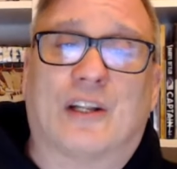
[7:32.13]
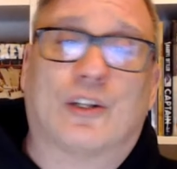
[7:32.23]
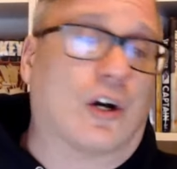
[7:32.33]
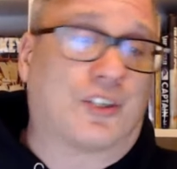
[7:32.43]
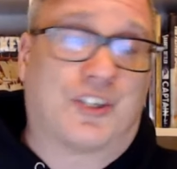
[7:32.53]

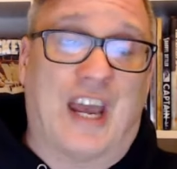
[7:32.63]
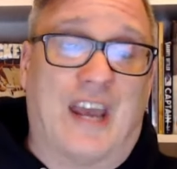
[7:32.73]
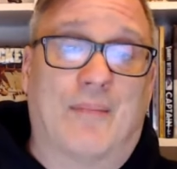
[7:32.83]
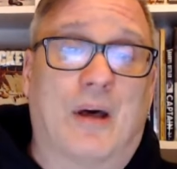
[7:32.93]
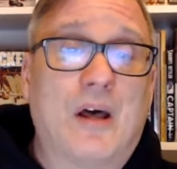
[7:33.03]
Look,
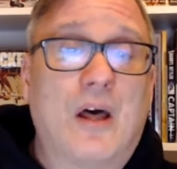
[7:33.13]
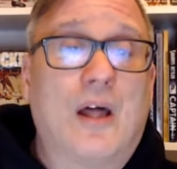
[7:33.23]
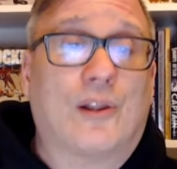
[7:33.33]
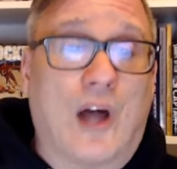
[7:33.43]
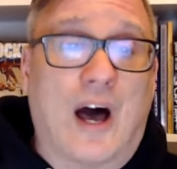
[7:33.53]
same
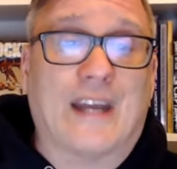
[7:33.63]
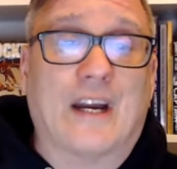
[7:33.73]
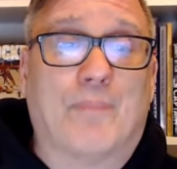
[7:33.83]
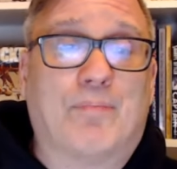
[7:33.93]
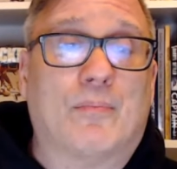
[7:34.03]

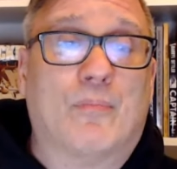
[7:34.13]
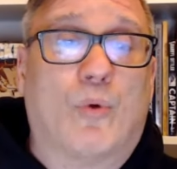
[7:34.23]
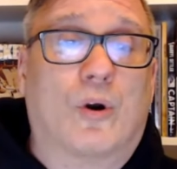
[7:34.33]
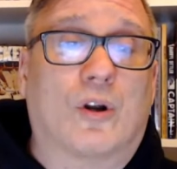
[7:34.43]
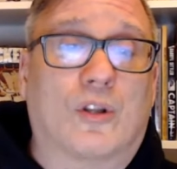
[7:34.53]
lineup,
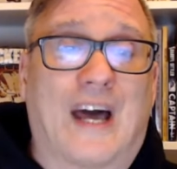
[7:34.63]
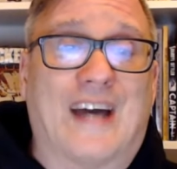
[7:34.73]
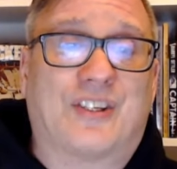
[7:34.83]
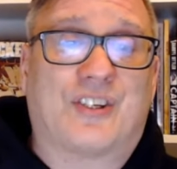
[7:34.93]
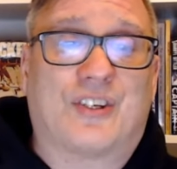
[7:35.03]
more or
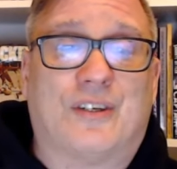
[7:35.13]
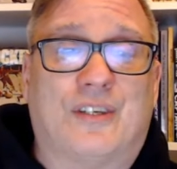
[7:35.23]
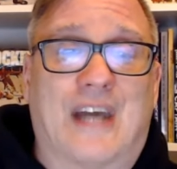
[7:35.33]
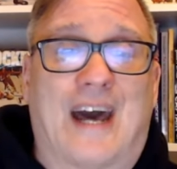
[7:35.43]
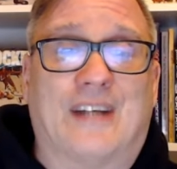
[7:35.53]
less.
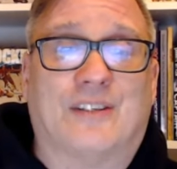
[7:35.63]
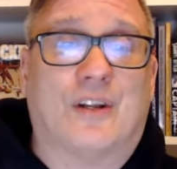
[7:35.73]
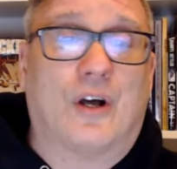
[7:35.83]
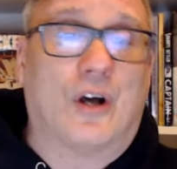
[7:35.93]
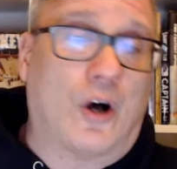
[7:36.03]
You had
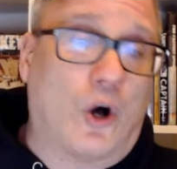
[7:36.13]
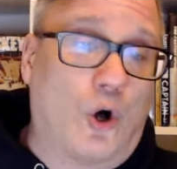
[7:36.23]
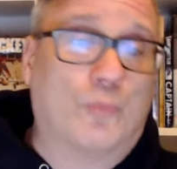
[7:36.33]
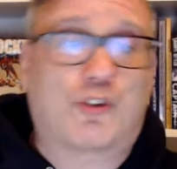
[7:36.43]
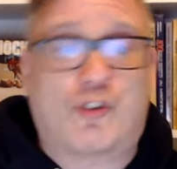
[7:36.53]

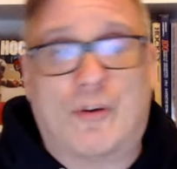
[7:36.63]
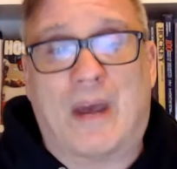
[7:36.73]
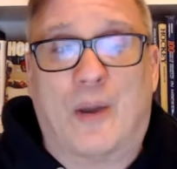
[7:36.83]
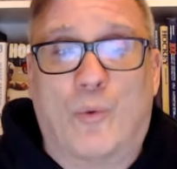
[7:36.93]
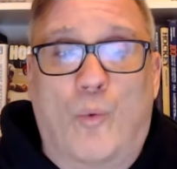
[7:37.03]
Holmstrom
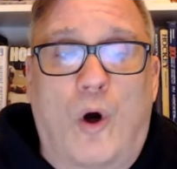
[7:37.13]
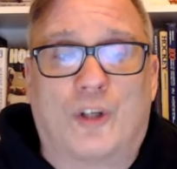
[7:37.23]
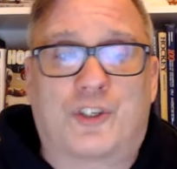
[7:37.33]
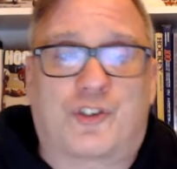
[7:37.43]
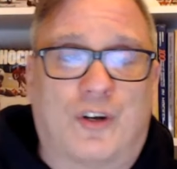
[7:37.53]
and
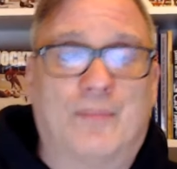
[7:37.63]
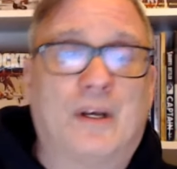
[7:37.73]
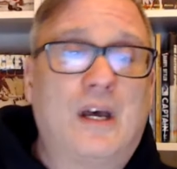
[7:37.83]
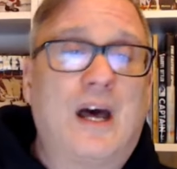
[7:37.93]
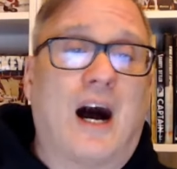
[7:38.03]
Wahlstrom,
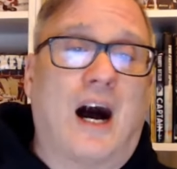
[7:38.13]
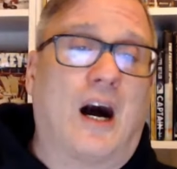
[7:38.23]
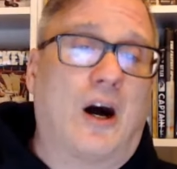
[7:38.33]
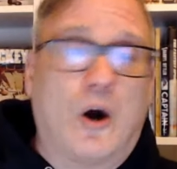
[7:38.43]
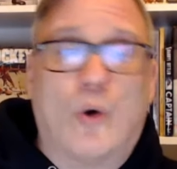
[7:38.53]

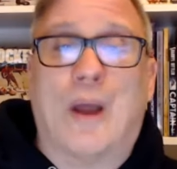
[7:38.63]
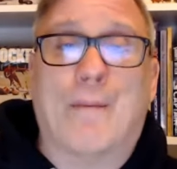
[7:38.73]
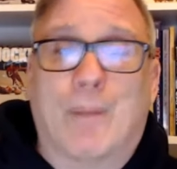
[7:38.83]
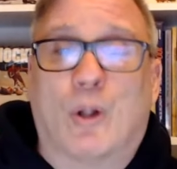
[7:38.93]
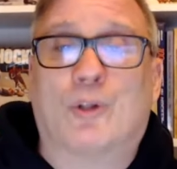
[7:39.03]
Aho
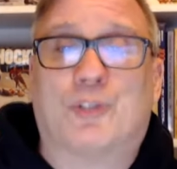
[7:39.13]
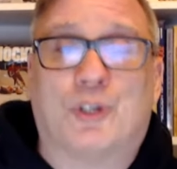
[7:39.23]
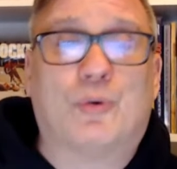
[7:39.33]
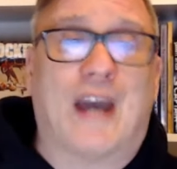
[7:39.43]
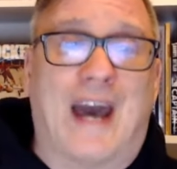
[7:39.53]
and
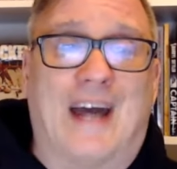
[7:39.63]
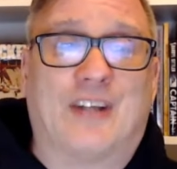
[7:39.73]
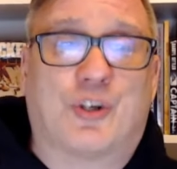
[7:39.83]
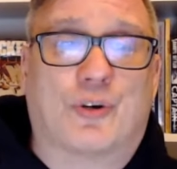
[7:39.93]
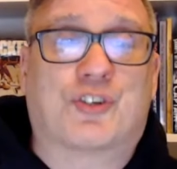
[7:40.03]
Bolduc
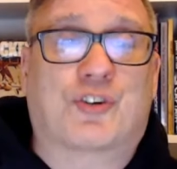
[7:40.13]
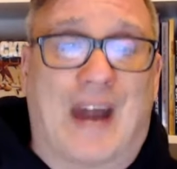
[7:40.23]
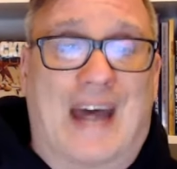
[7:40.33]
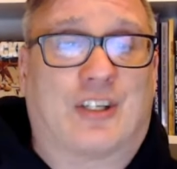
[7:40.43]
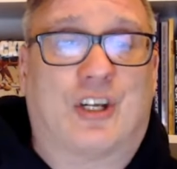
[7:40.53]
as your
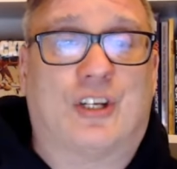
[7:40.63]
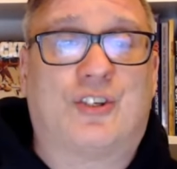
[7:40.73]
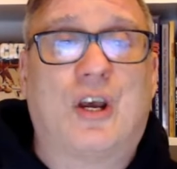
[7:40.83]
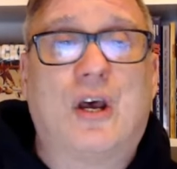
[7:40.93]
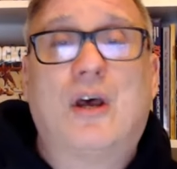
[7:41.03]
scratches.